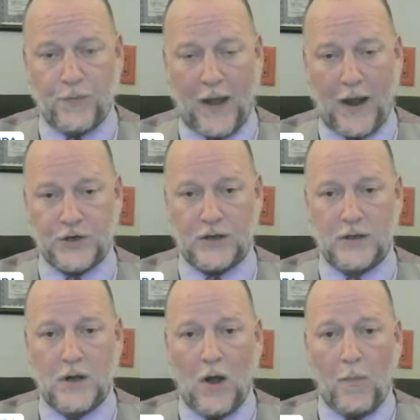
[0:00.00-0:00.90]
to the
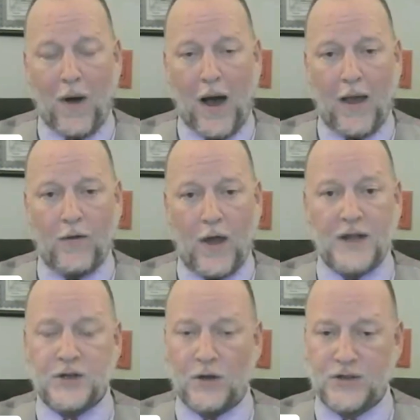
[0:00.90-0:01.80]
patient by
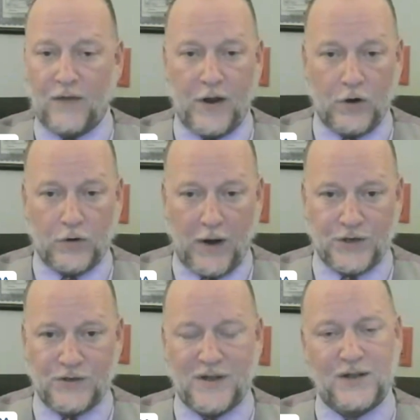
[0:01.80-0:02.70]
HL7
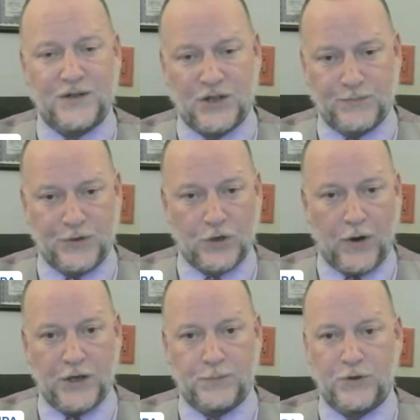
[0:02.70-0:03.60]
integrations, that's systems
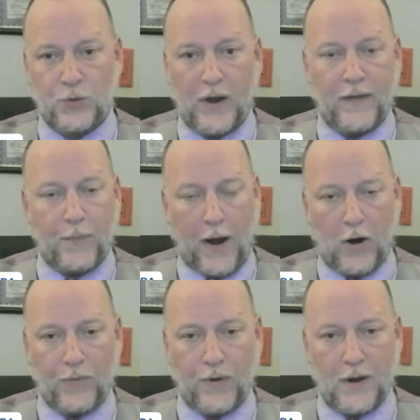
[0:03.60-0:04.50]
integration between the
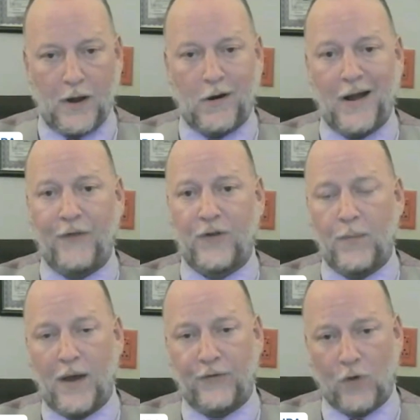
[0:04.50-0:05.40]
Parabit and our
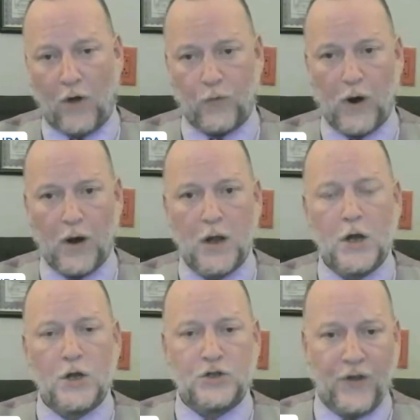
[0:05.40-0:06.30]
SMS software,
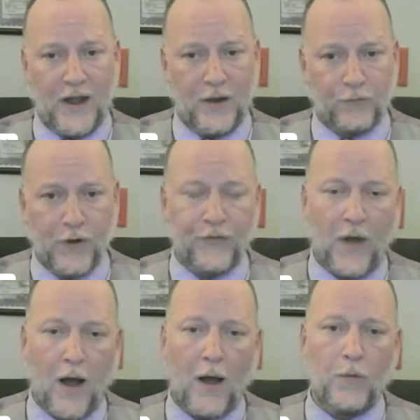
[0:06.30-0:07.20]
so that in real
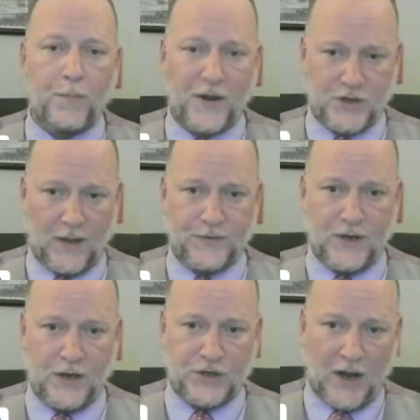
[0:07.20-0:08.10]
time, when a patient
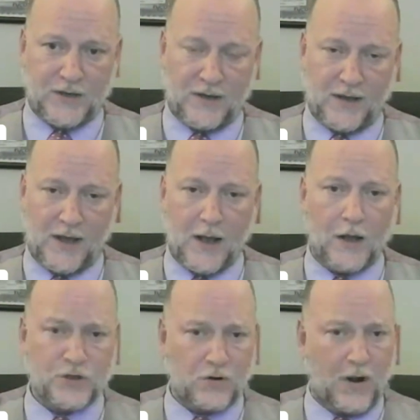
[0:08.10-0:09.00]
comes in and checks in at the
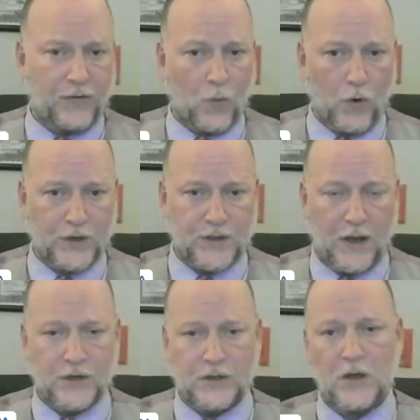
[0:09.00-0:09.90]
kiosk or at the
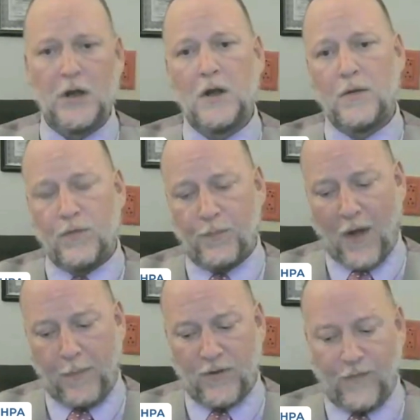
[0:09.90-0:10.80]
workstation, you
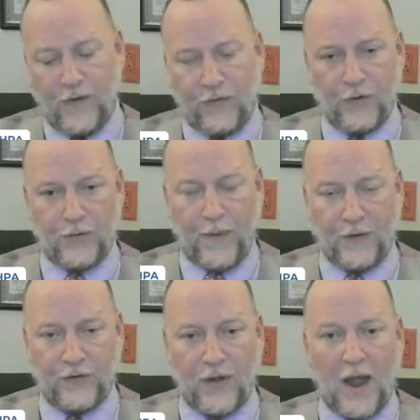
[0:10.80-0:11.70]
type in the
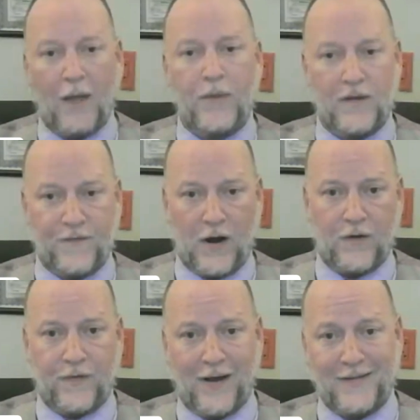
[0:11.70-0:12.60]
patient's name, and it
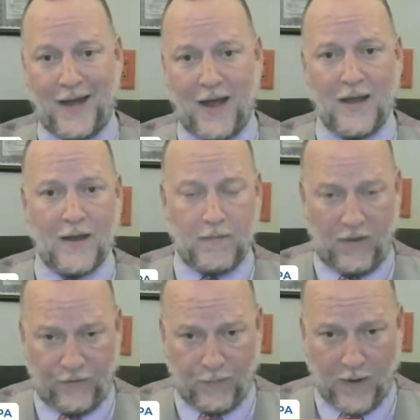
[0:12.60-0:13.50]
verifies A,
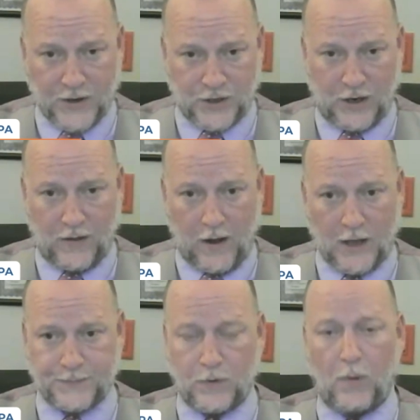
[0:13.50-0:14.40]
is the patient here in the
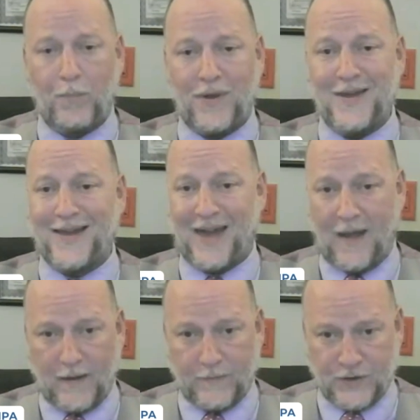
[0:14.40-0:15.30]
hospital? B,
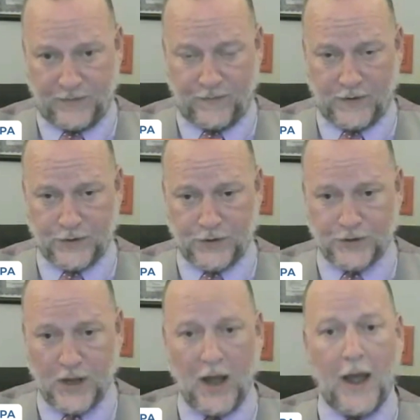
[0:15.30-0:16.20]
can they receive the
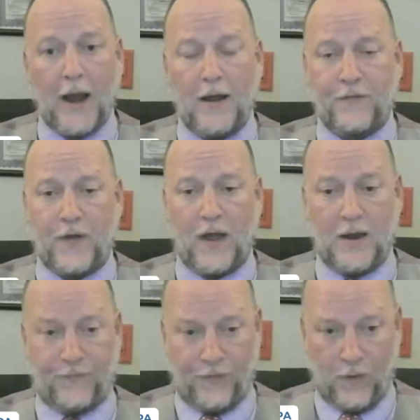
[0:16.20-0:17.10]
visitors? And if
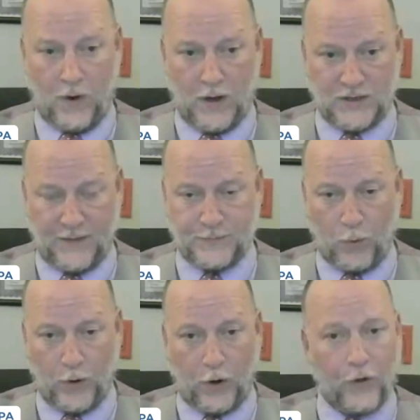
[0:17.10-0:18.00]
to
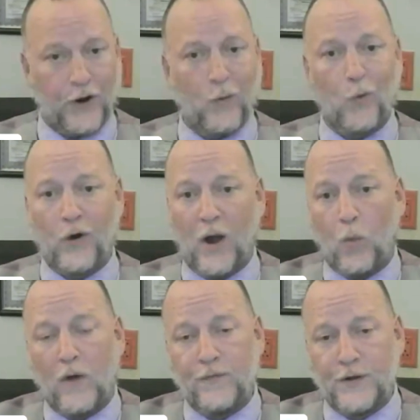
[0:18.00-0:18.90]
Stephen's point earlier,
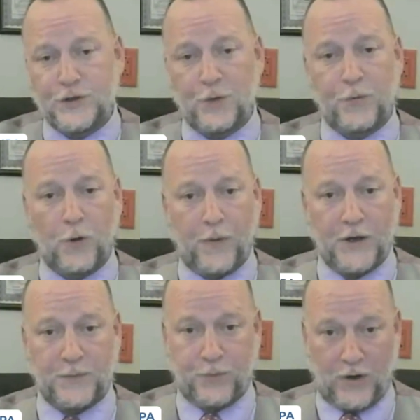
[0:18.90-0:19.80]
we're at one visitor per
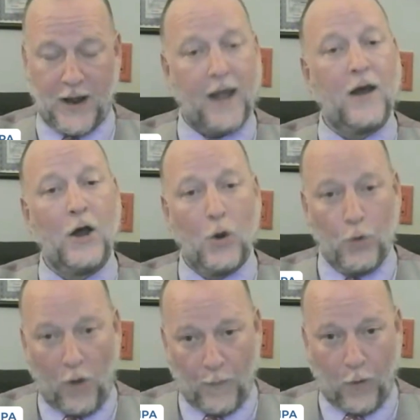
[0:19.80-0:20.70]
patient per day,
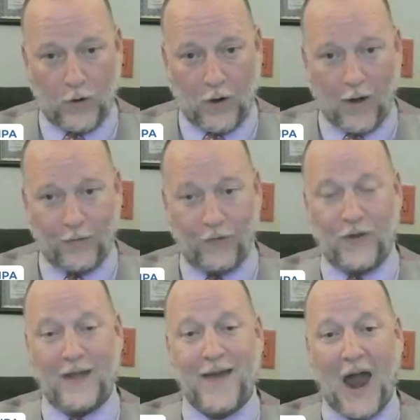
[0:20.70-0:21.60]
code protocols
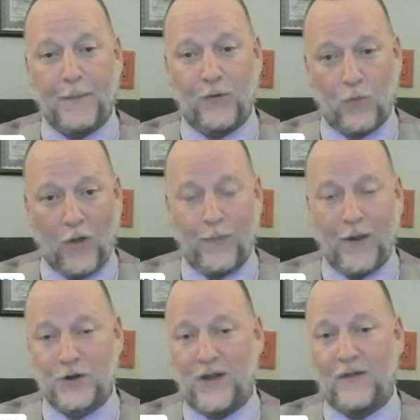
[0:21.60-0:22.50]
to say that as well to
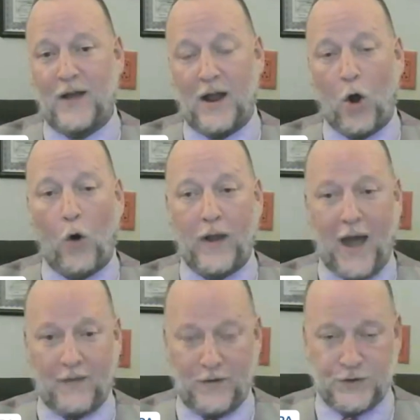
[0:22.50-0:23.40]
make sure they haven't
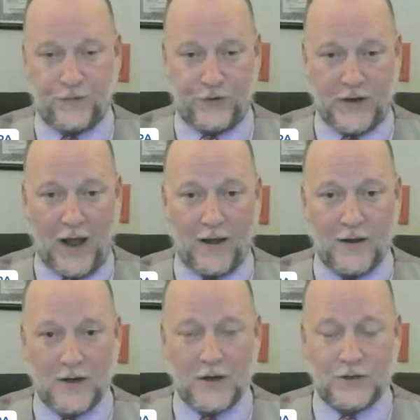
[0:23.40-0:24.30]
already had a visitor for the day.